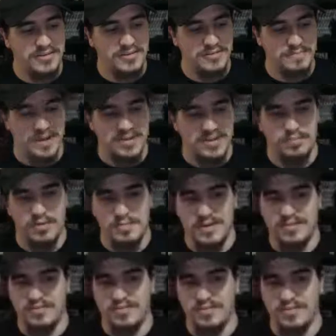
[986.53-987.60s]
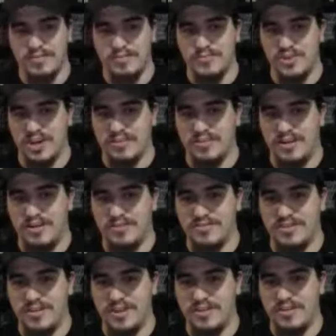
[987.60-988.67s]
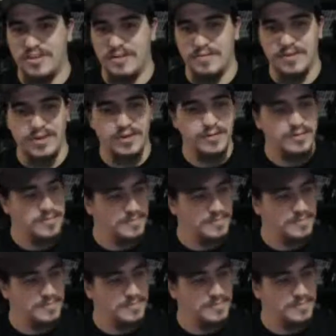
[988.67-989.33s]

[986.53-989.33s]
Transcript: have possibly been some Jack Daniels in there. You never know.